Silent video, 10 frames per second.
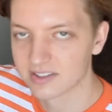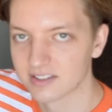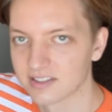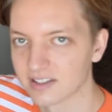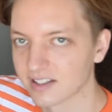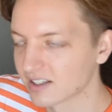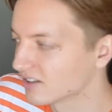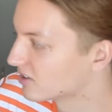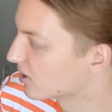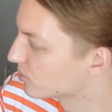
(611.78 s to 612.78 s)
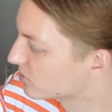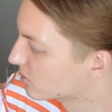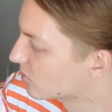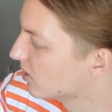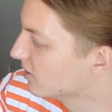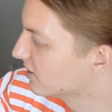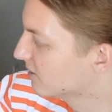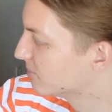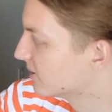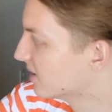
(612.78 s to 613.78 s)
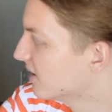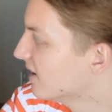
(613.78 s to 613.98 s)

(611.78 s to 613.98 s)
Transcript: is like in toaster quality, but